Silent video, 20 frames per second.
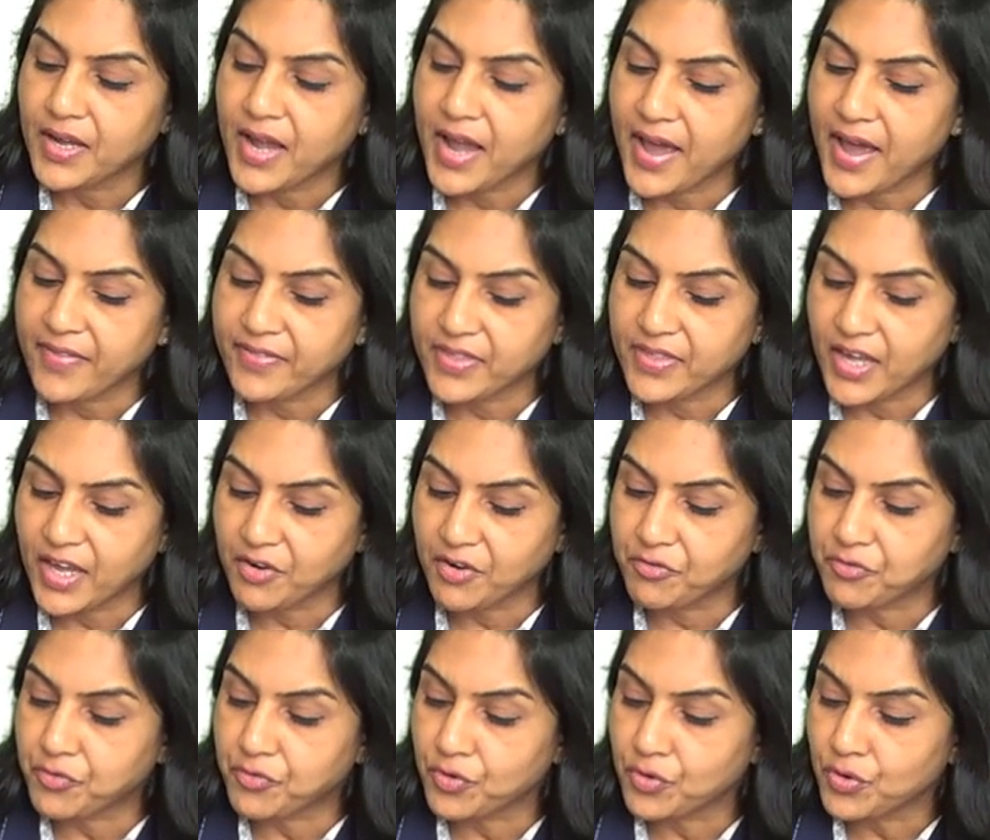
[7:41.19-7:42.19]
And
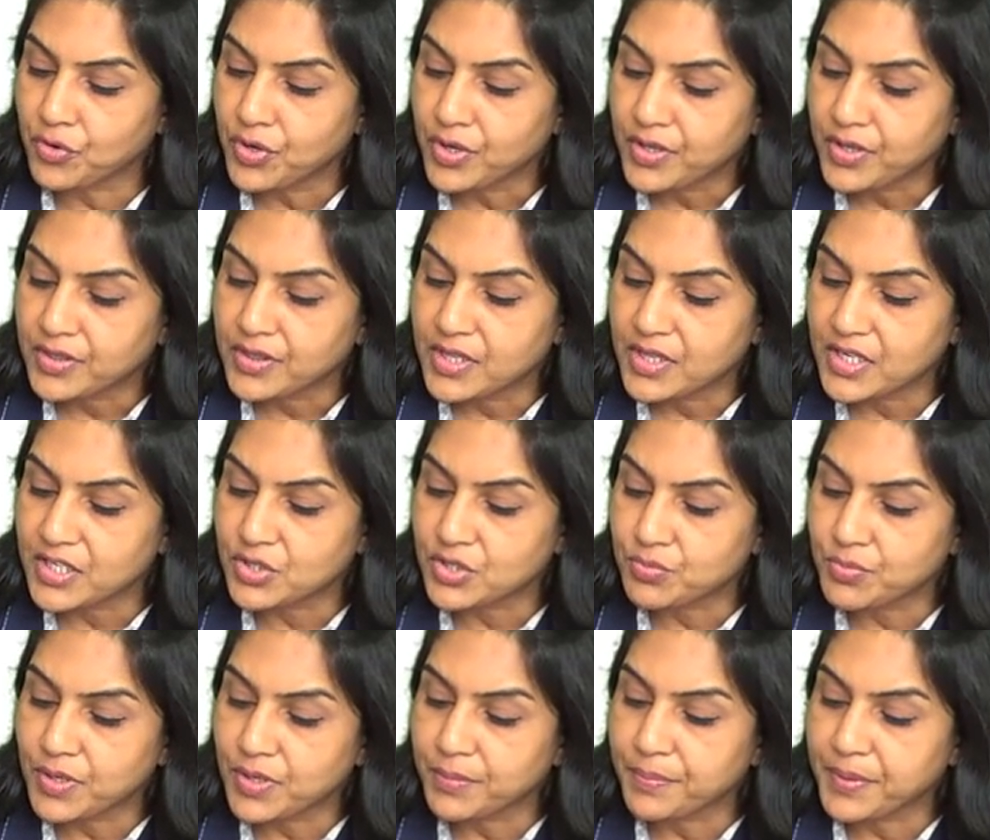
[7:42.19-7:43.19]
therefore, this
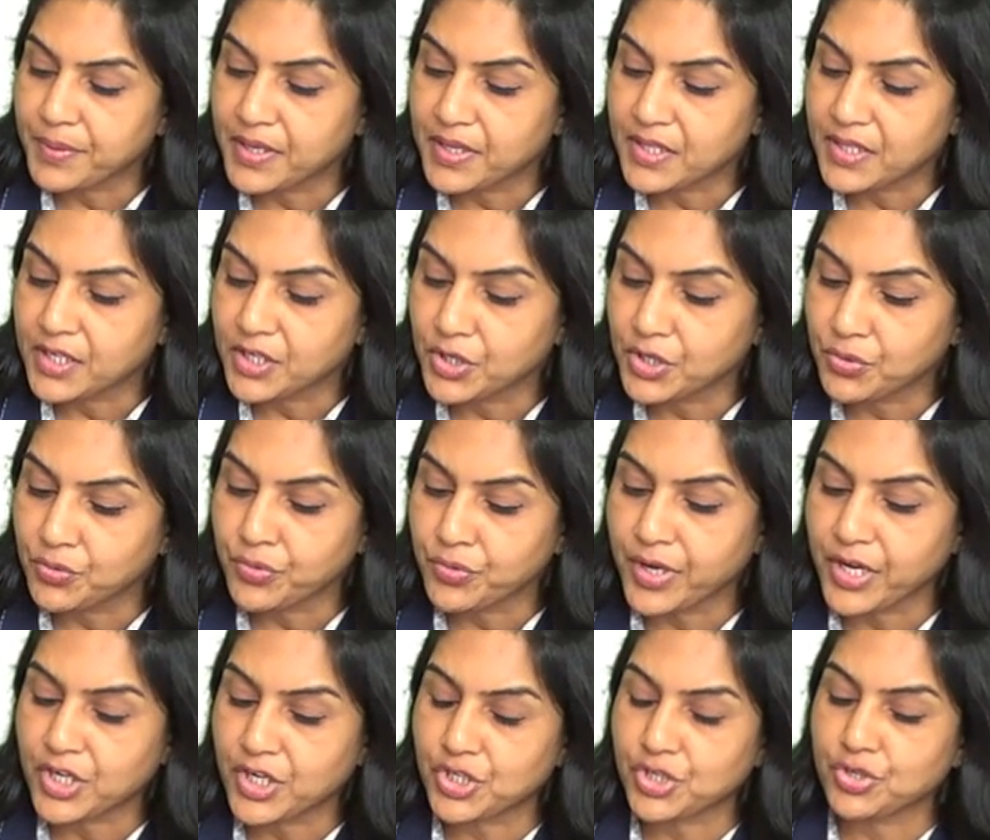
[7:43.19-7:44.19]
will be the new
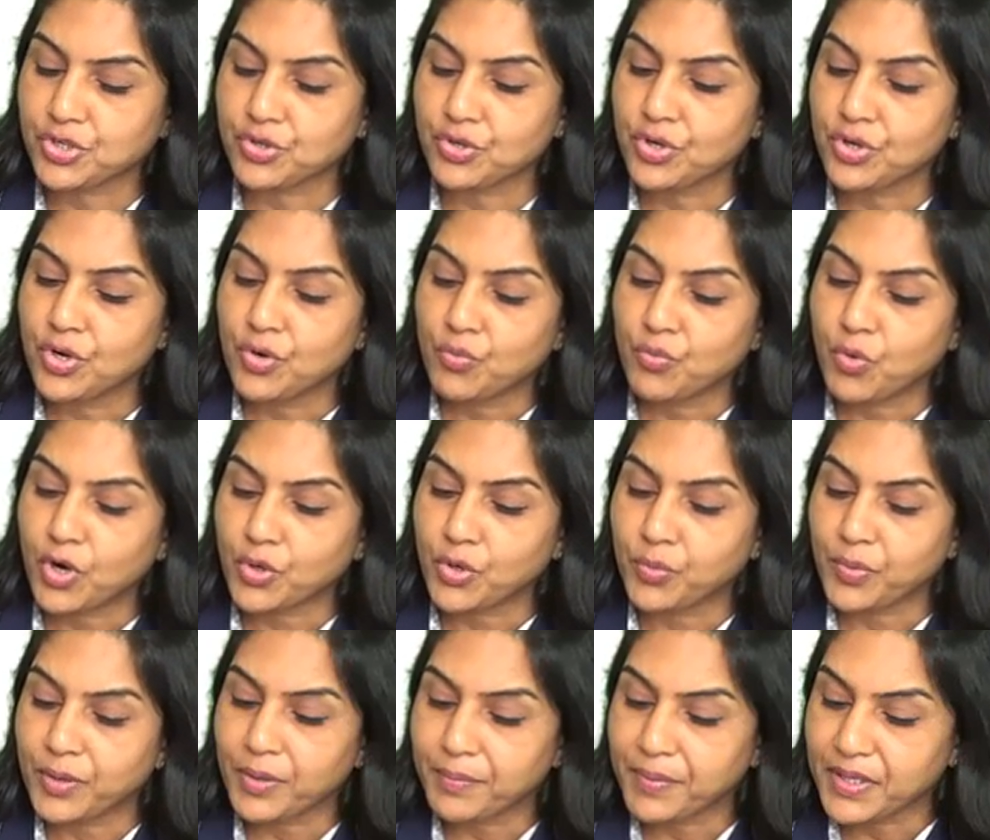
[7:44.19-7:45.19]
ratio. What
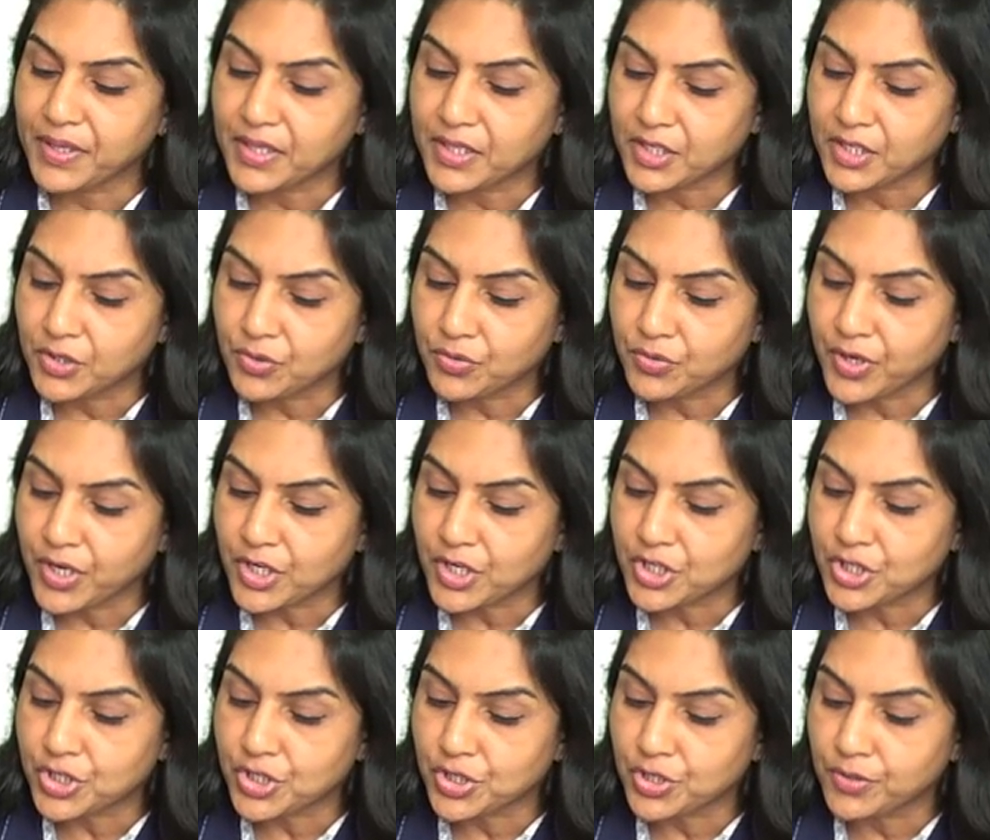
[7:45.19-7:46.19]
will be the new
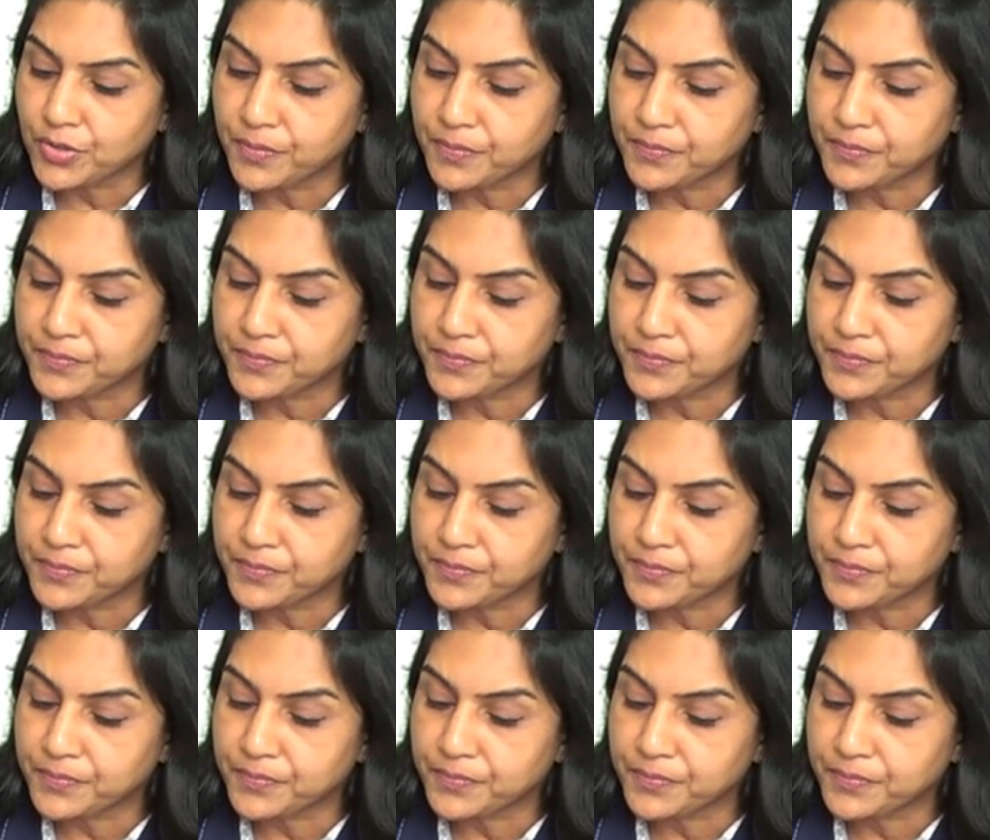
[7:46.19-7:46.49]
ratio?